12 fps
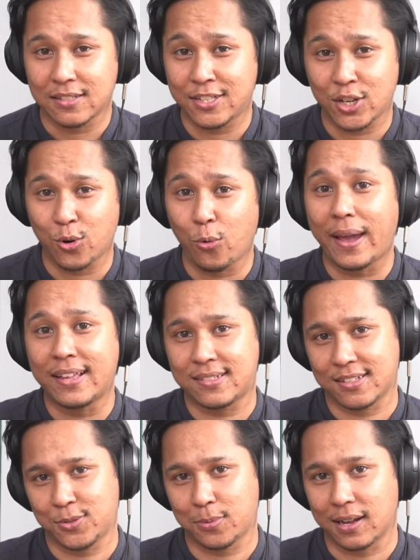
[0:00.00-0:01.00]
zero
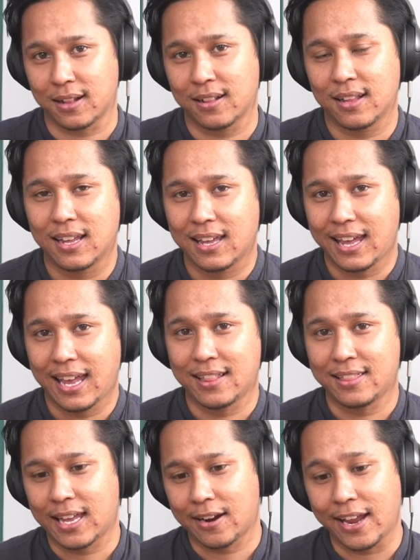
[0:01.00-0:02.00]
waste as well
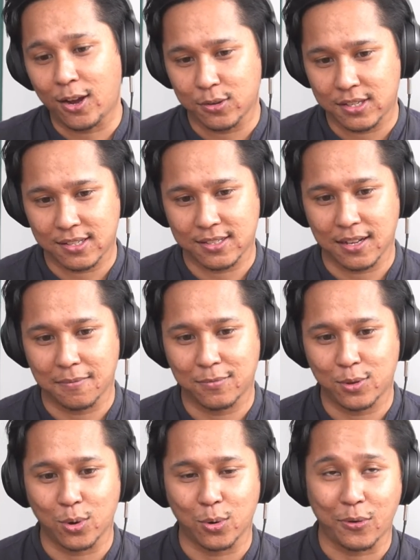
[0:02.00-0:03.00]
in their ecosystem,